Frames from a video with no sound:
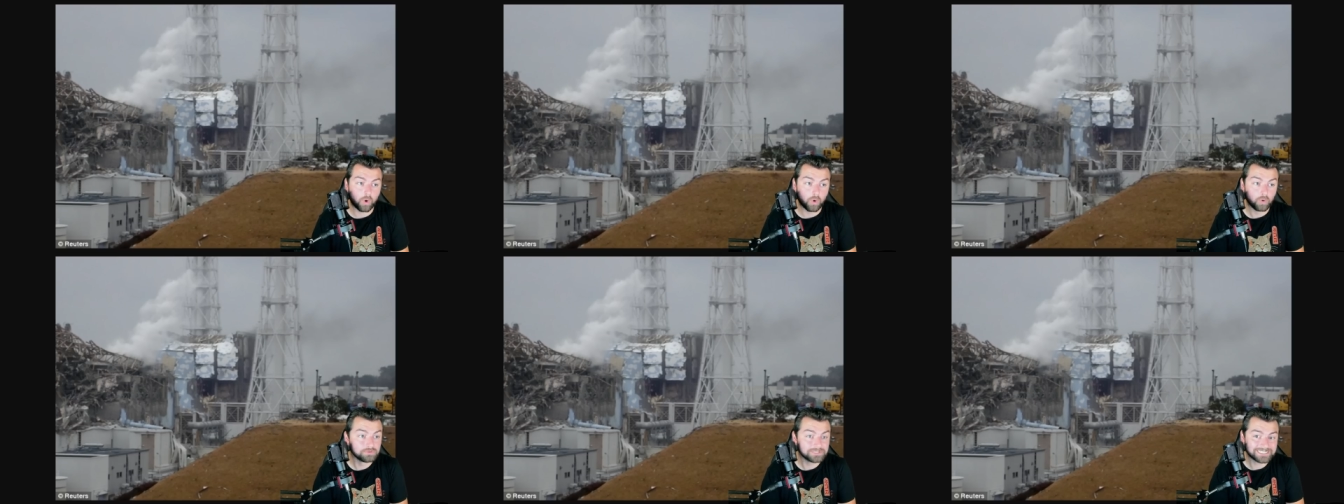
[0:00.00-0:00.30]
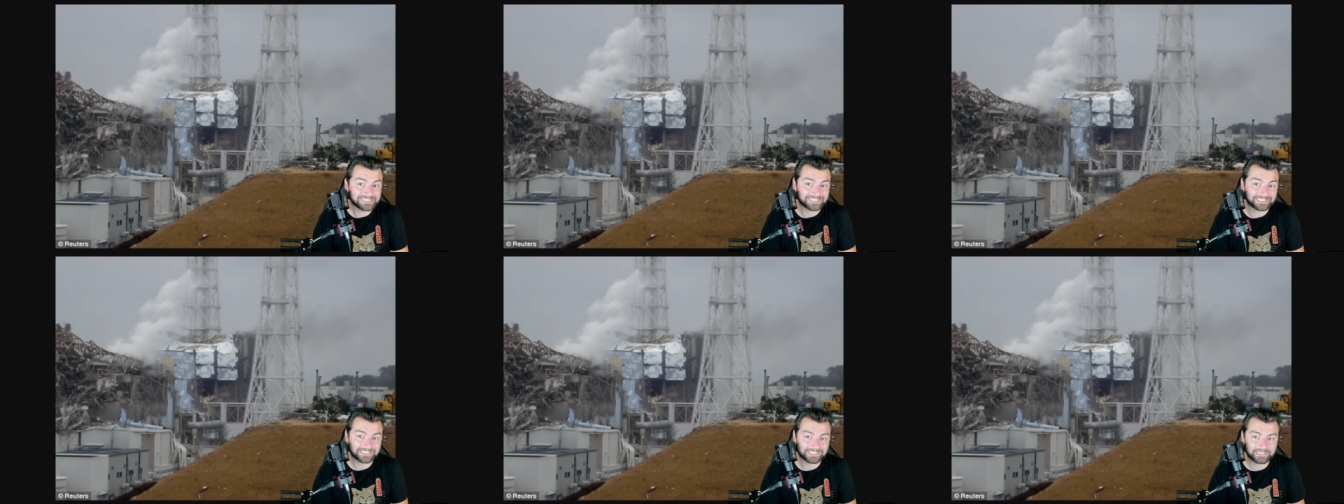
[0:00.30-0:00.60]

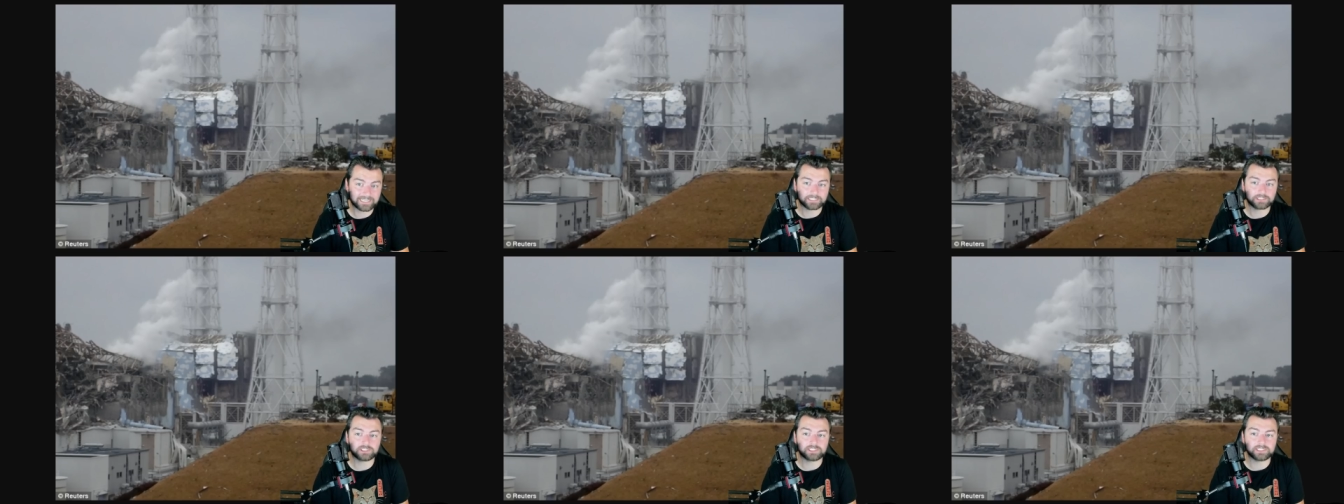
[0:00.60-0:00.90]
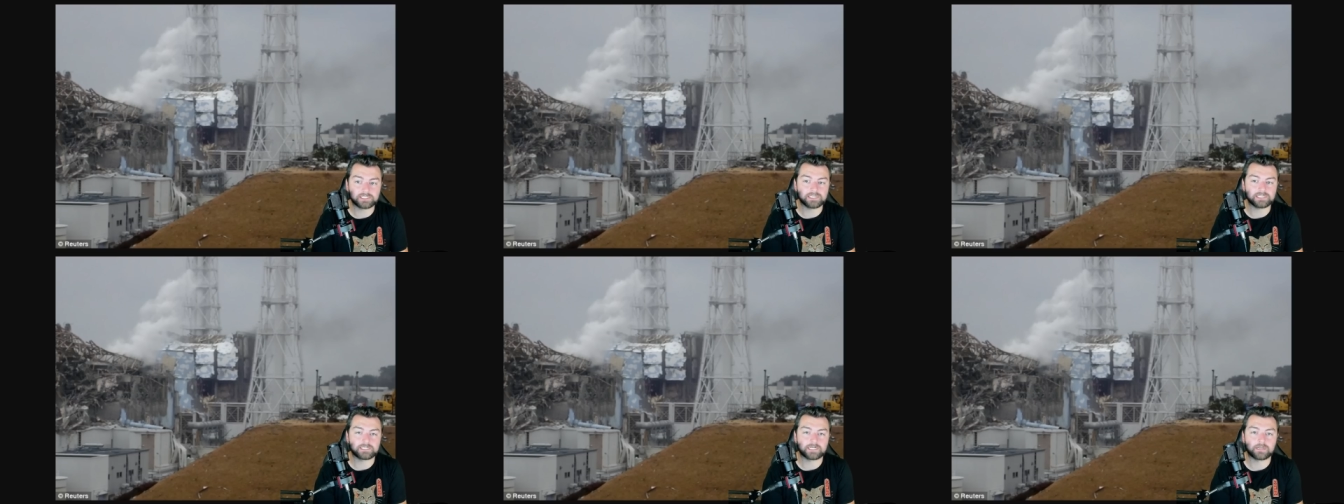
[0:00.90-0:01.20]
only sketchy
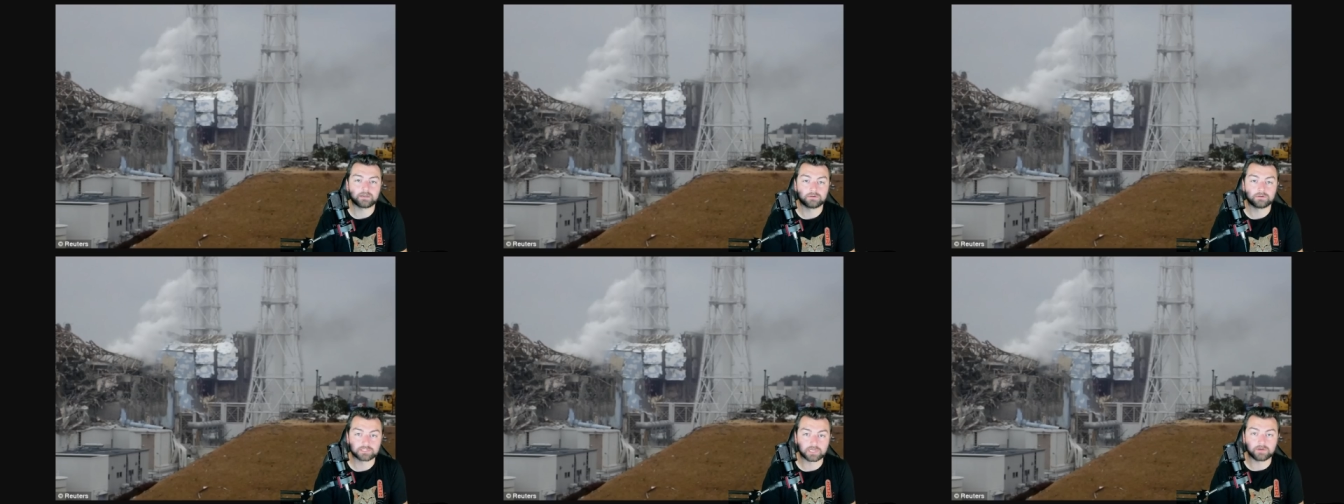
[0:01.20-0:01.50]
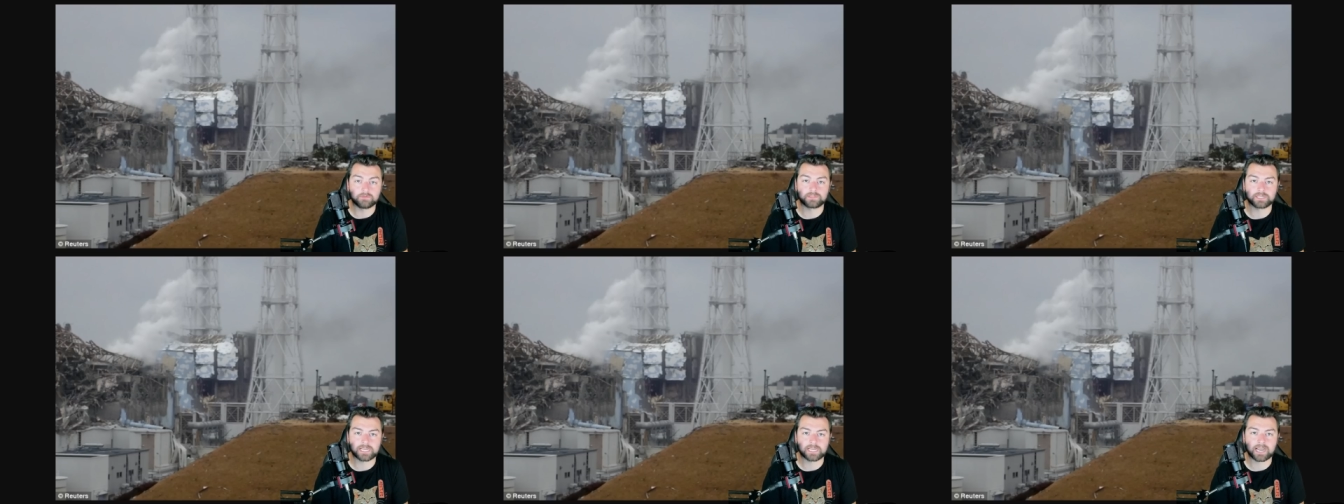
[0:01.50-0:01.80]
details
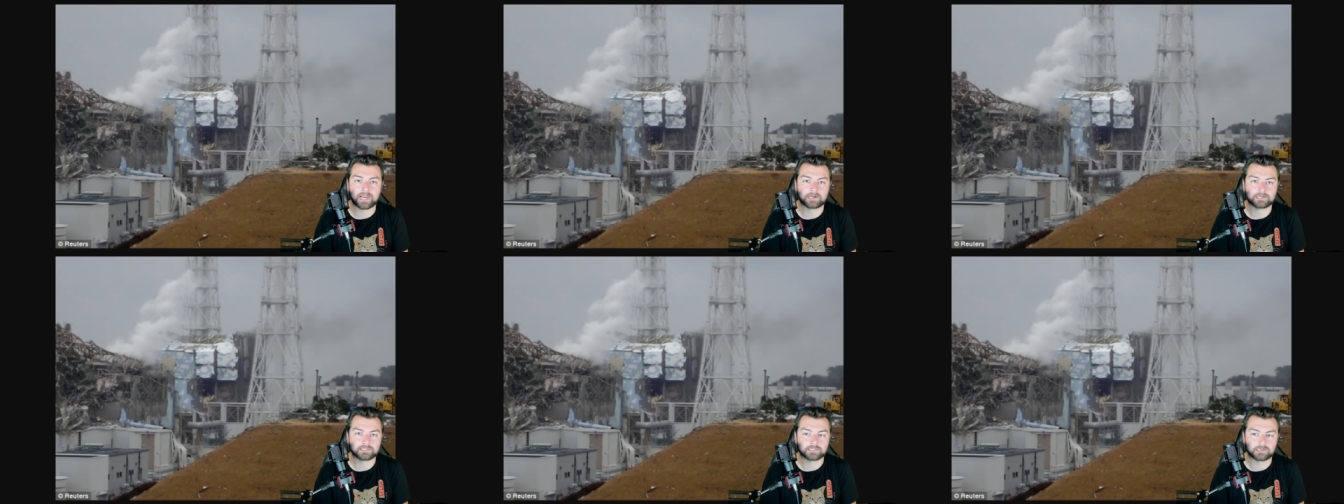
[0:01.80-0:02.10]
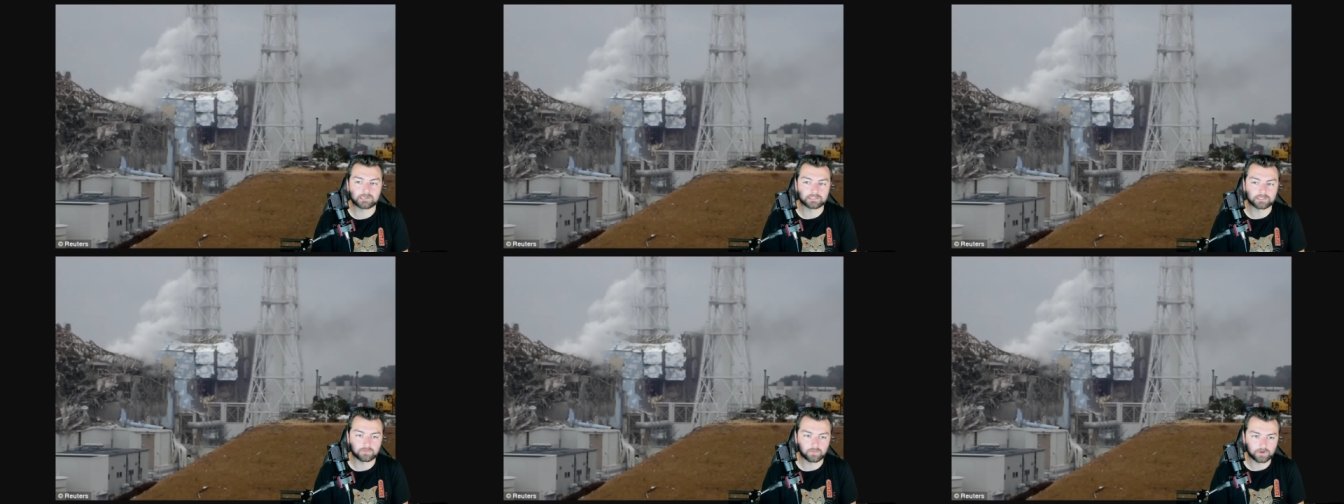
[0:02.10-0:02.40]
of the
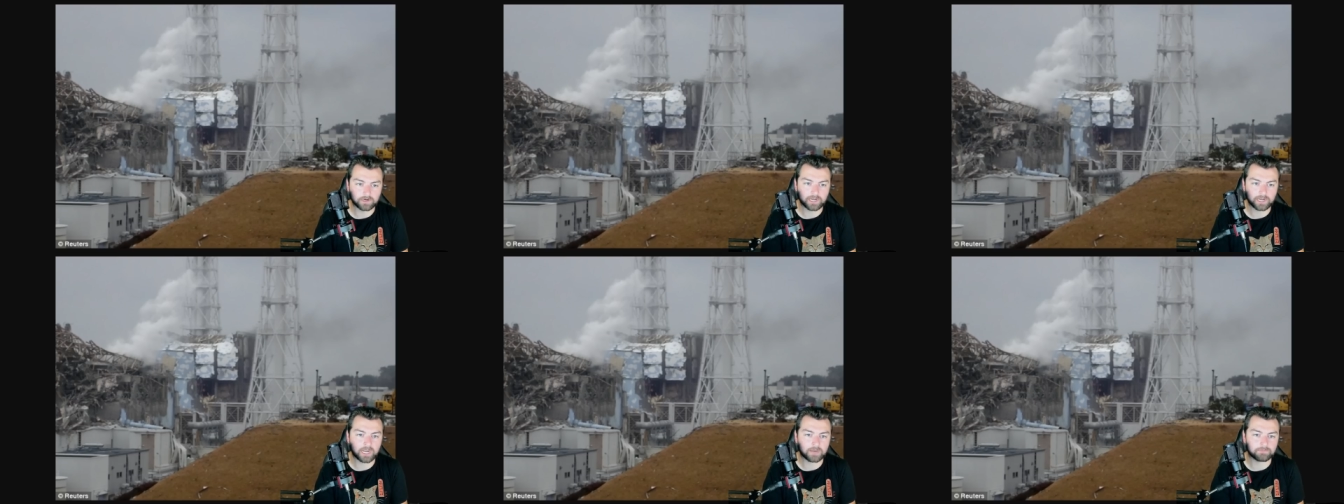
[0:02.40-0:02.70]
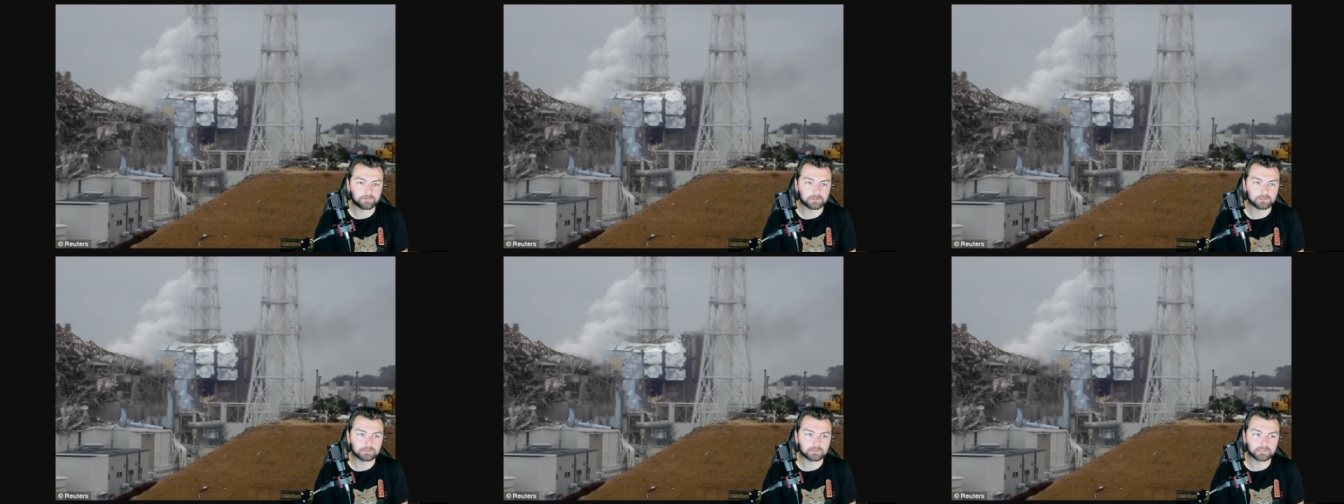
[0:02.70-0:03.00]
accident and what
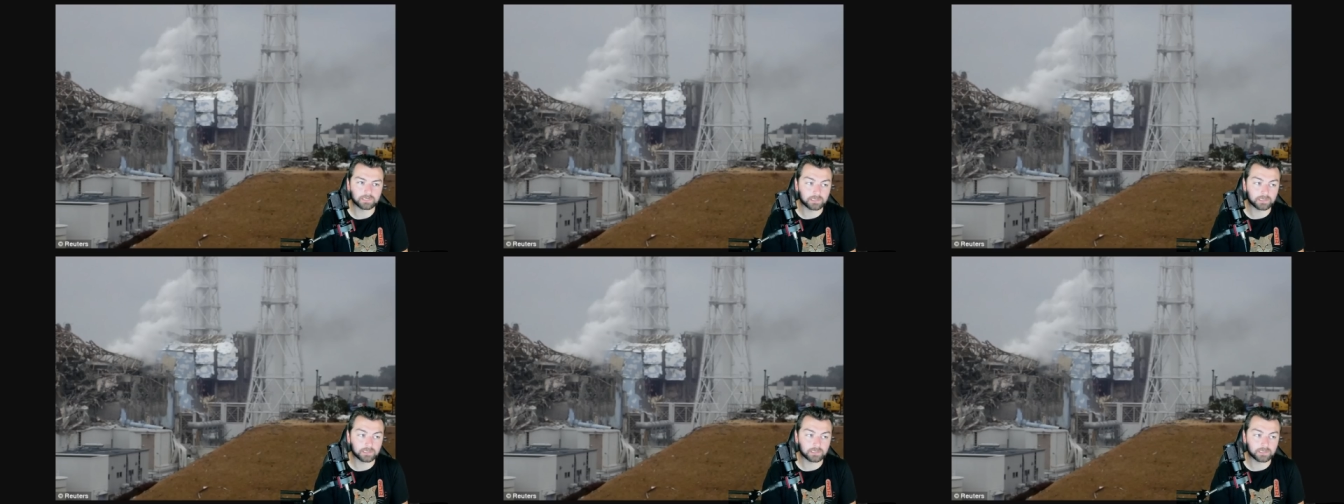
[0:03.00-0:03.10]
happened,